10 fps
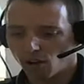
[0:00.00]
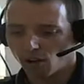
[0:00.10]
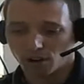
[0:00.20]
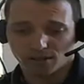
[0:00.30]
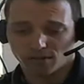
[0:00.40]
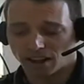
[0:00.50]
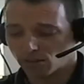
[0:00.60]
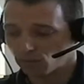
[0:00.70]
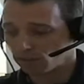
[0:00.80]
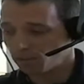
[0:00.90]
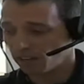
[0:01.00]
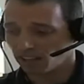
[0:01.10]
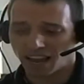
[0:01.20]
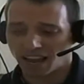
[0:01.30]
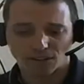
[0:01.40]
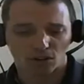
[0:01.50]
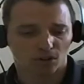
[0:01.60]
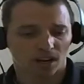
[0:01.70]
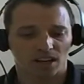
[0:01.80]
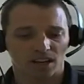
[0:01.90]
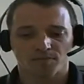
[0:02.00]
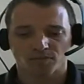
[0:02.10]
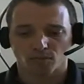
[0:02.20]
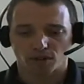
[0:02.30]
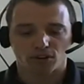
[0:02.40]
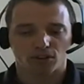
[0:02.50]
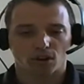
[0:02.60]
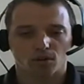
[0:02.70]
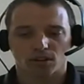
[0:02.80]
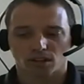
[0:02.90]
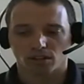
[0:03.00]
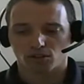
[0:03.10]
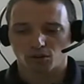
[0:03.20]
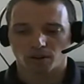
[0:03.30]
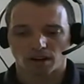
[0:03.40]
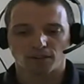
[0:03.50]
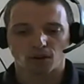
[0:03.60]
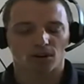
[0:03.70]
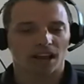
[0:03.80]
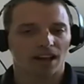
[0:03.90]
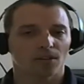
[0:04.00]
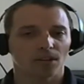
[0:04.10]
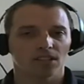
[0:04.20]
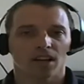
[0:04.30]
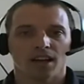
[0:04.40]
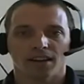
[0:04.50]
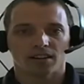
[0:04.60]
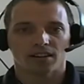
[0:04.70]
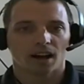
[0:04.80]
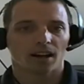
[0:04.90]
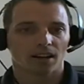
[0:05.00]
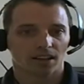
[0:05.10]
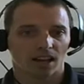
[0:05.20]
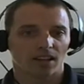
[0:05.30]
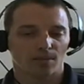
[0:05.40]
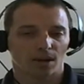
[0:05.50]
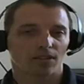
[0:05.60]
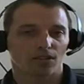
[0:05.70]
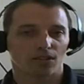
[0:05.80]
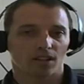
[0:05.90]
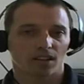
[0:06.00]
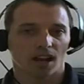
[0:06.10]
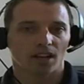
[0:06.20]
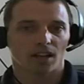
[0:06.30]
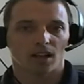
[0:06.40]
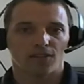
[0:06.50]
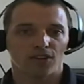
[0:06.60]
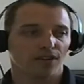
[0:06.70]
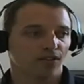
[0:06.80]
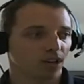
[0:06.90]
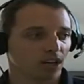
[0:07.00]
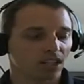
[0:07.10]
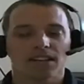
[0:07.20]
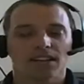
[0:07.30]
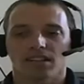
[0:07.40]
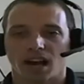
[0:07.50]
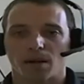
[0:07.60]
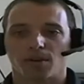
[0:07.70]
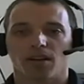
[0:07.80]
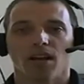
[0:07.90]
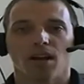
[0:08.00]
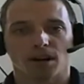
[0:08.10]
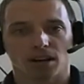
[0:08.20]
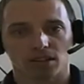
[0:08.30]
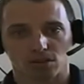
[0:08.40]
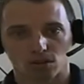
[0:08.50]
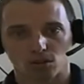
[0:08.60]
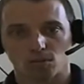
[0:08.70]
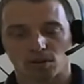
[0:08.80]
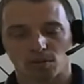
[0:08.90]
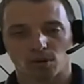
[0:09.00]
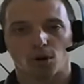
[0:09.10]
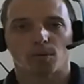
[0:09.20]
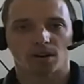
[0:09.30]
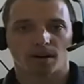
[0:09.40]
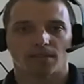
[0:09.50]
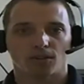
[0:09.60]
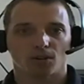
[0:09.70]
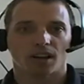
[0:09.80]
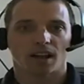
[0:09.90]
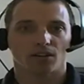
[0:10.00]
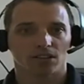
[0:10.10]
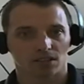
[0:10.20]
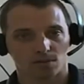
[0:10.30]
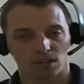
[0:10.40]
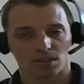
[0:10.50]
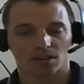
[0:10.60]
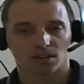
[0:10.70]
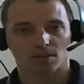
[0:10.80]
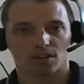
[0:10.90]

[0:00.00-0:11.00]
or even fast ones immediately after training. But if you don't consume enough total calories, you're not going to gain the muscle you could gain, even if you neglected timing but consumed an appropriate amount of total calories to meet your